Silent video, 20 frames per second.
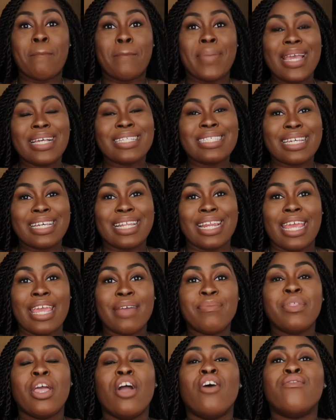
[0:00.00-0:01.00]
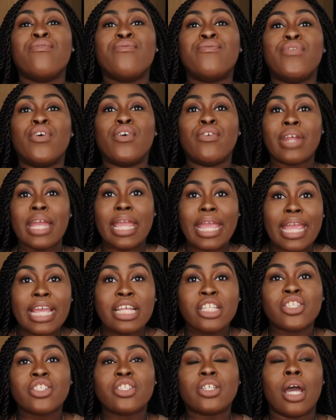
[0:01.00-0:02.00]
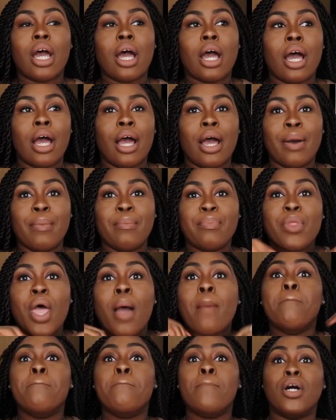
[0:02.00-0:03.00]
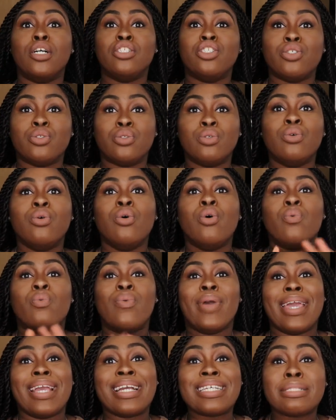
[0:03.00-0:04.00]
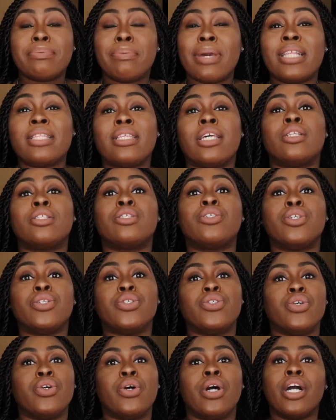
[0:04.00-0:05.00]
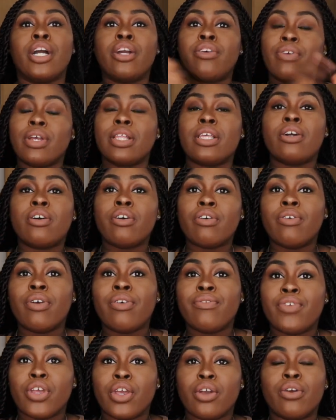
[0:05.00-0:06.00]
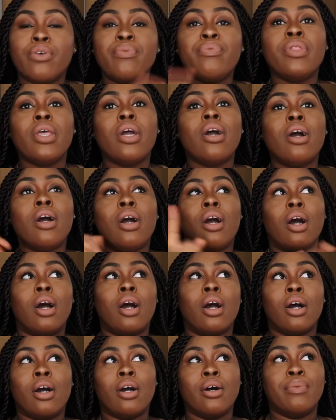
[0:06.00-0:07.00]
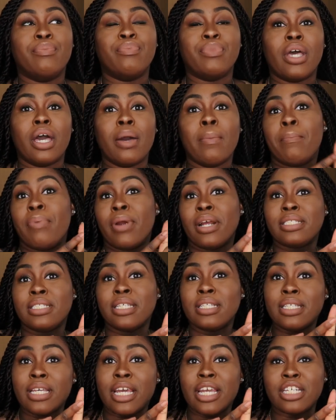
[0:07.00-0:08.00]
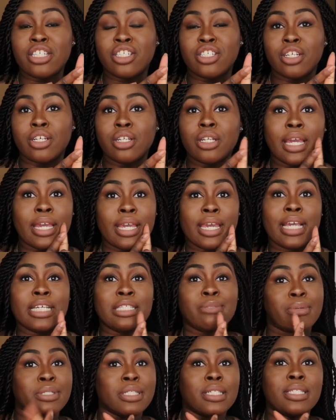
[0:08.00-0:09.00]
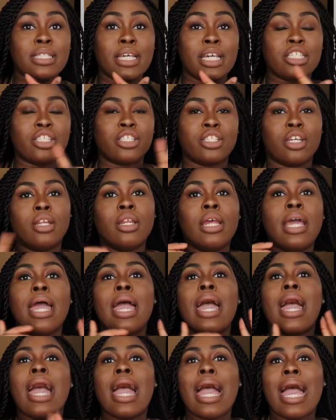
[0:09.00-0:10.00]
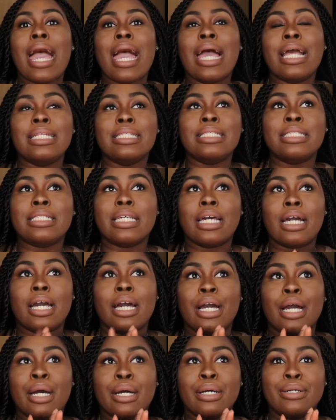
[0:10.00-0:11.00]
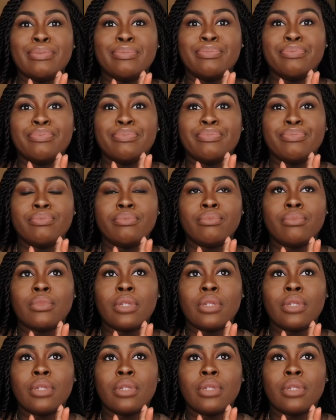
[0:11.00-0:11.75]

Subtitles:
basically, for each module, we're expected to do a critical review, a presentation, a case presentation, and an